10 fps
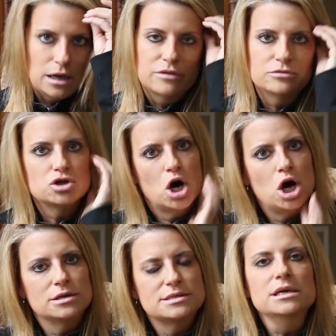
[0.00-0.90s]
other
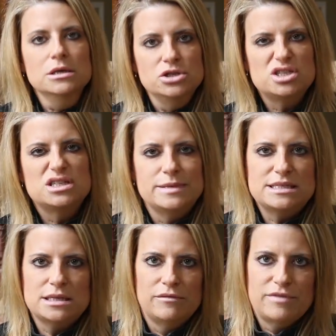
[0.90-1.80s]
dogs, just to be
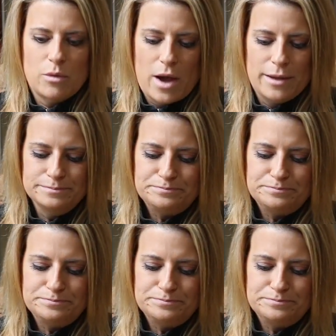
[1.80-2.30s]
safe that way.